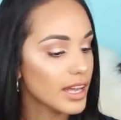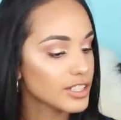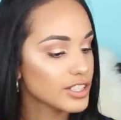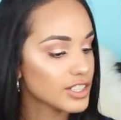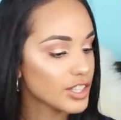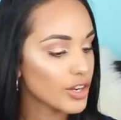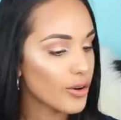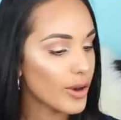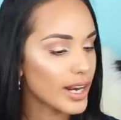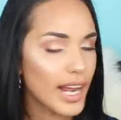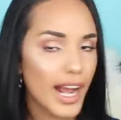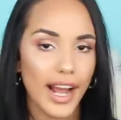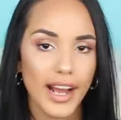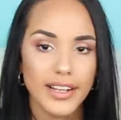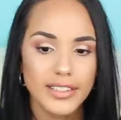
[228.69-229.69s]
And so I
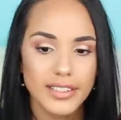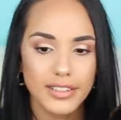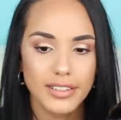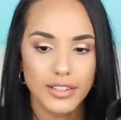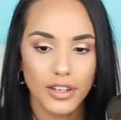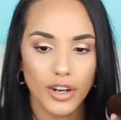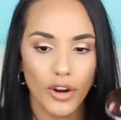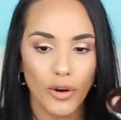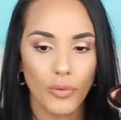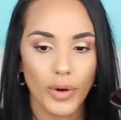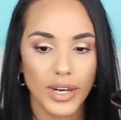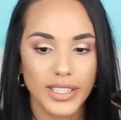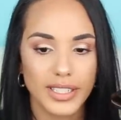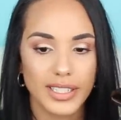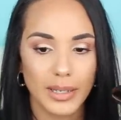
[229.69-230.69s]
asked, you know,
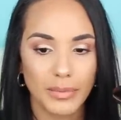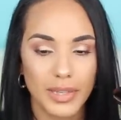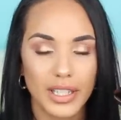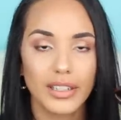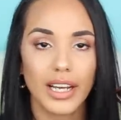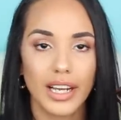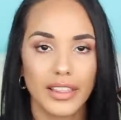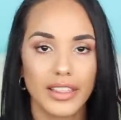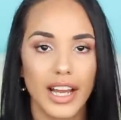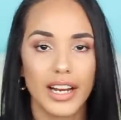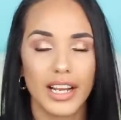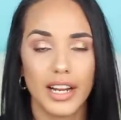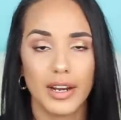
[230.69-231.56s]
what is something like that?